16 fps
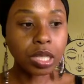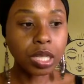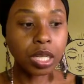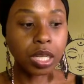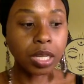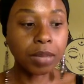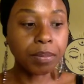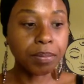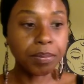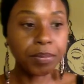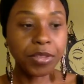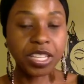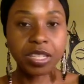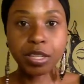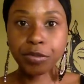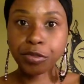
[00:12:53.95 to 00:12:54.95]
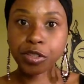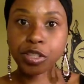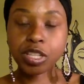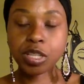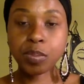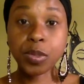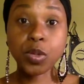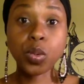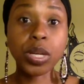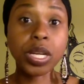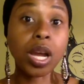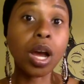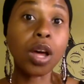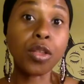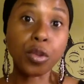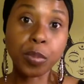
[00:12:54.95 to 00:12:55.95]
um, the differences between
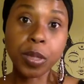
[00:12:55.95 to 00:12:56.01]
other